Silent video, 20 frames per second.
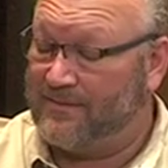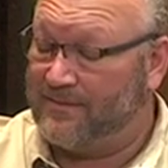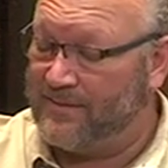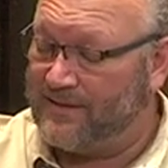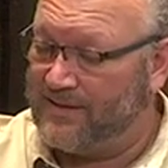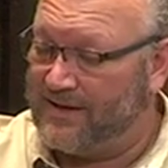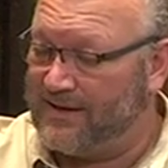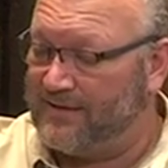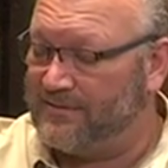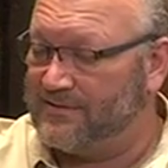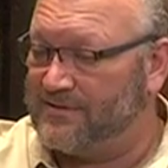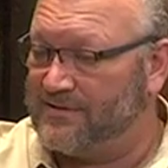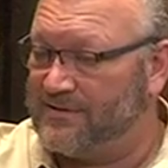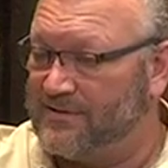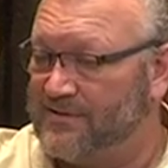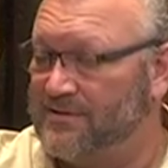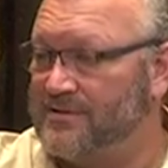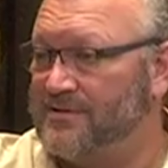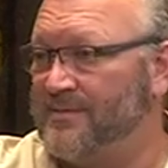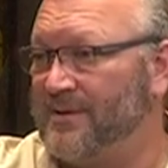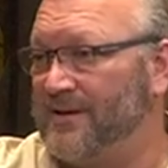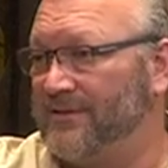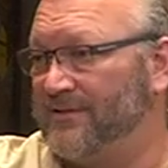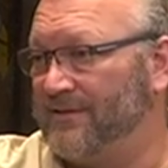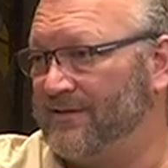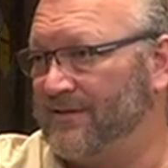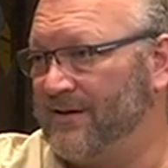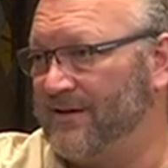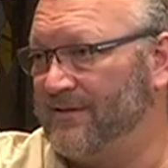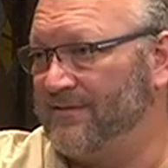without huge amounts
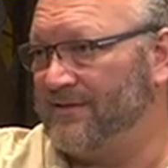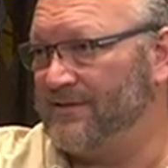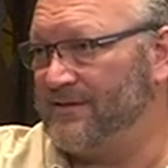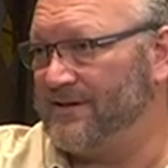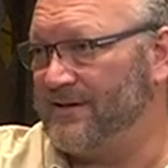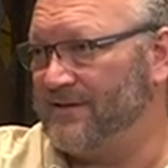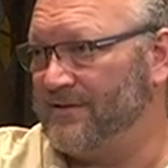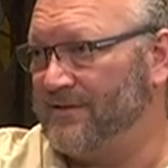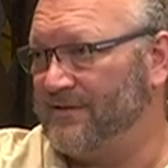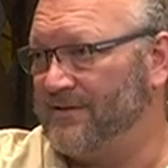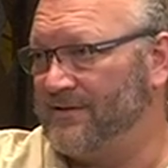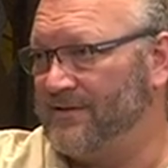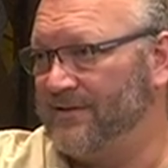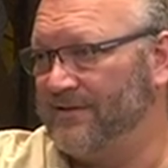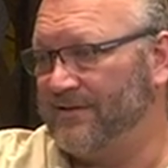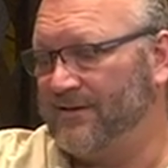of staff and technology.